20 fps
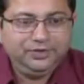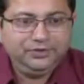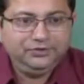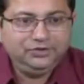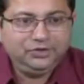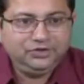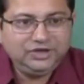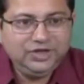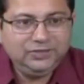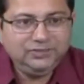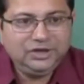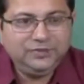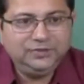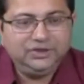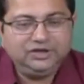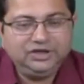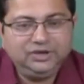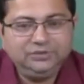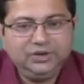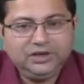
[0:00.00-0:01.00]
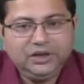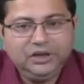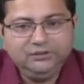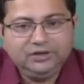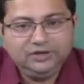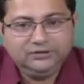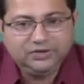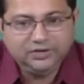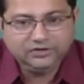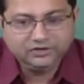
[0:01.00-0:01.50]
So, chamber pressure becomes a
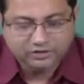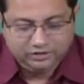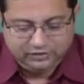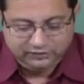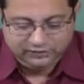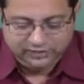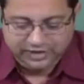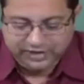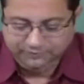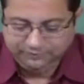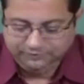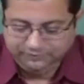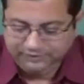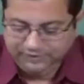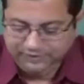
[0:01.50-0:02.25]
function of time.